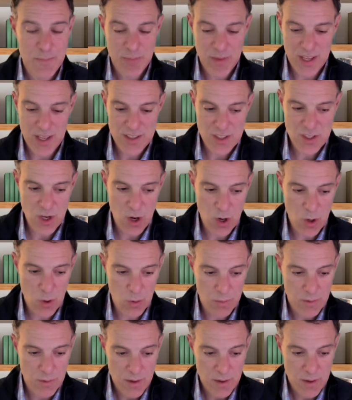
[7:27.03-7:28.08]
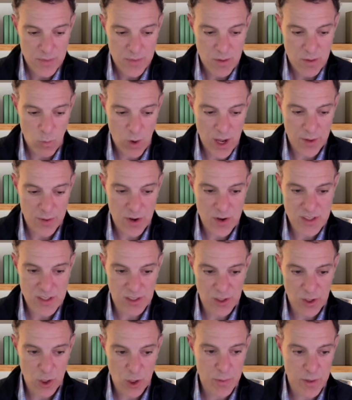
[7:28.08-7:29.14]
And so while there's a
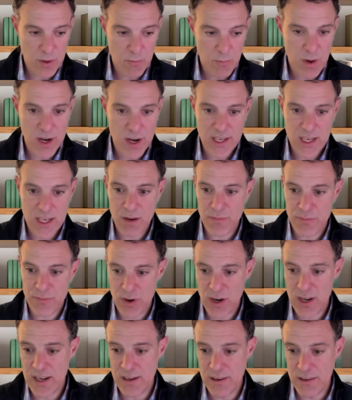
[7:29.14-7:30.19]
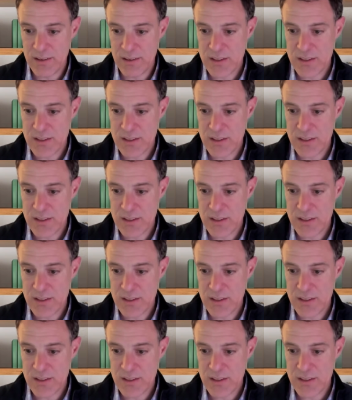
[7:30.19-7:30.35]
little bit of money up front